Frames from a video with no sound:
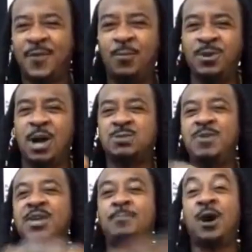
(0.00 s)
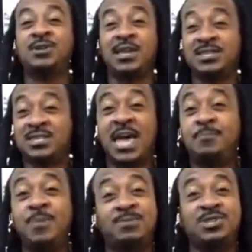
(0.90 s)
we go speak about that, because a lot
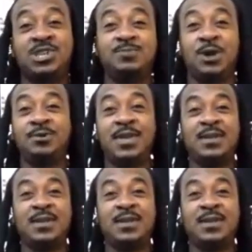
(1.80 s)
of people jumped on